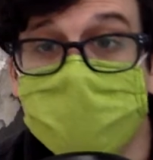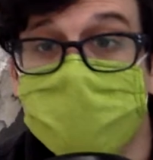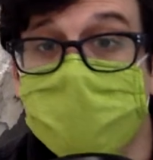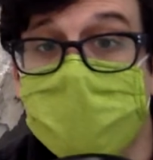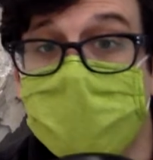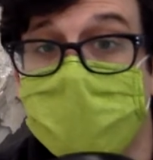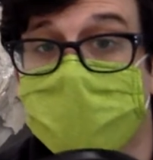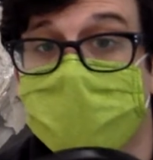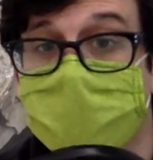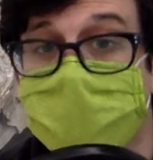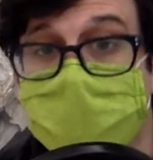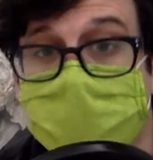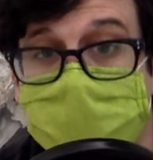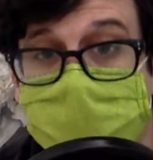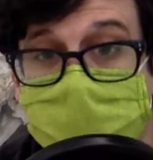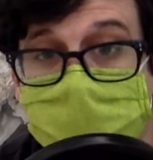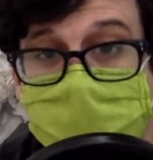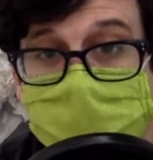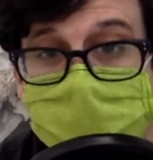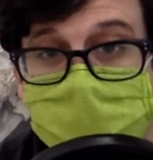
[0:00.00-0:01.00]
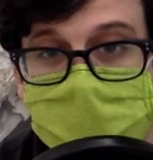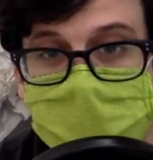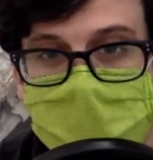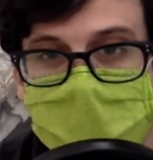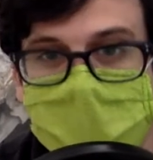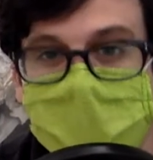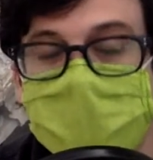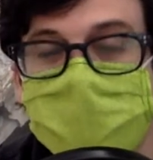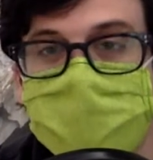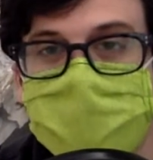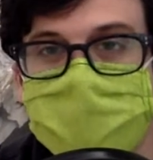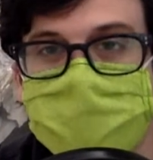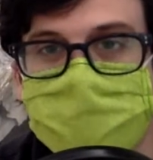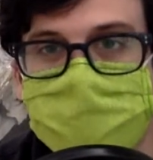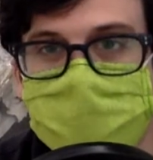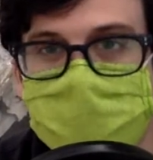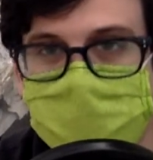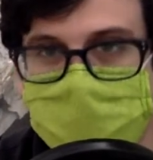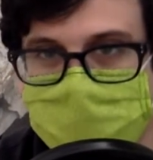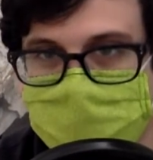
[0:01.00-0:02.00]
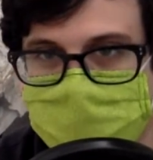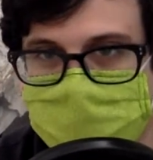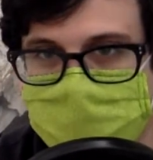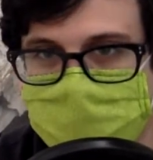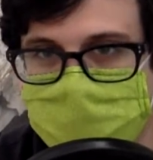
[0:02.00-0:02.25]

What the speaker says: bone. It was built